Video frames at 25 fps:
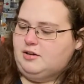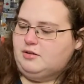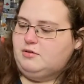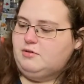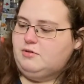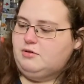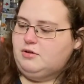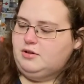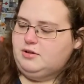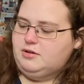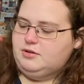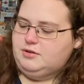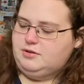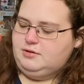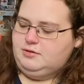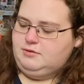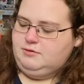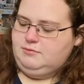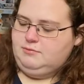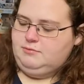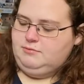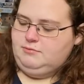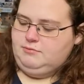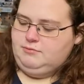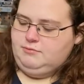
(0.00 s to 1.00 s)
And of course,
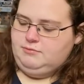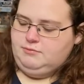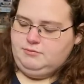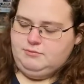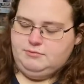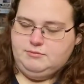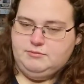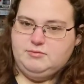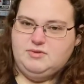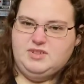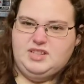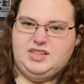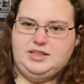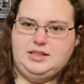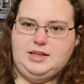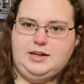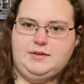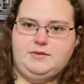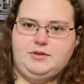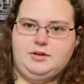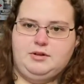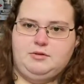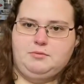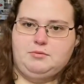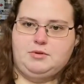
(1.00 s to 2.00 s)
these
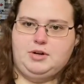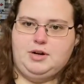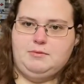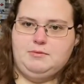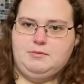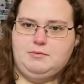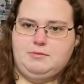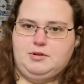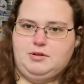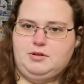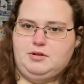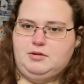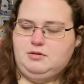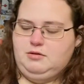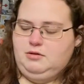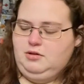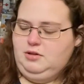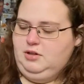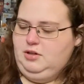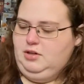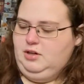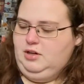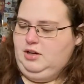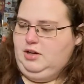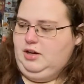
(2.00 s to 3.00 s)
have no problem at all
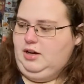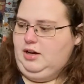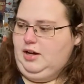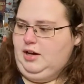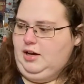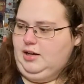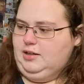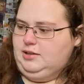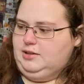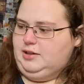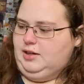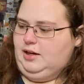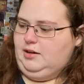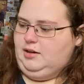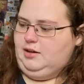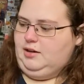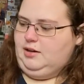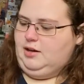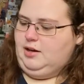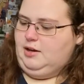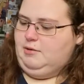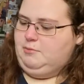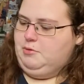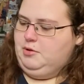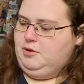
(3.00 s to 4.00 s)
uh,
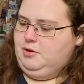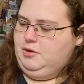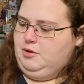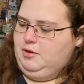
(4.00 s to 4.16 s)
standing up.